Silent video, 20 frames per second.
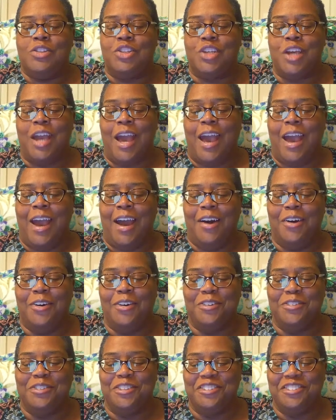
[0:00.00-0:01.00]

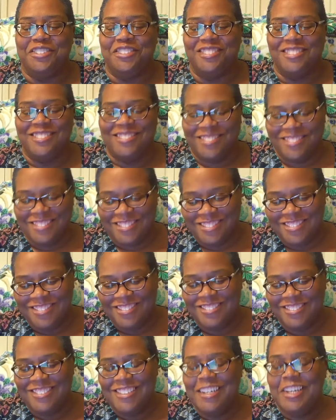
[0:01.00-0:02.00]
child,
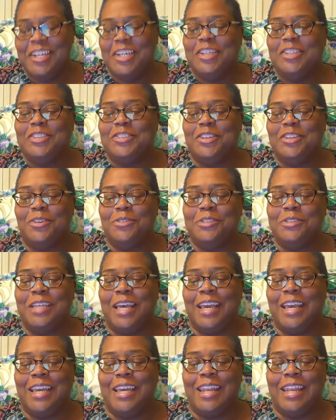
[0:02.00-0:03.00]
don't
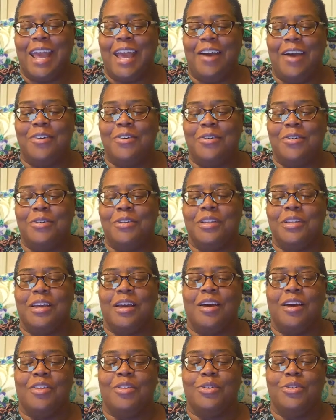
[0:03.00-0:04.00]
take it out on the
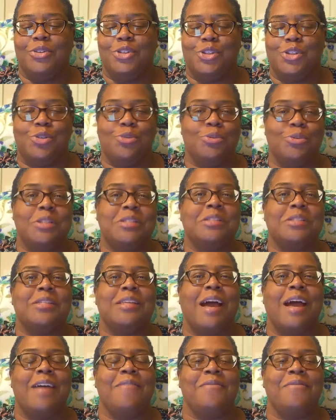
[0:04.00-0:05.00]
other two. It's
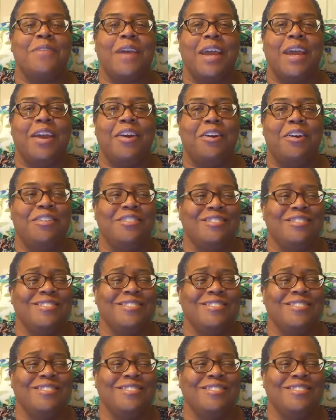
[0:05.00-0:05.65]
not fair.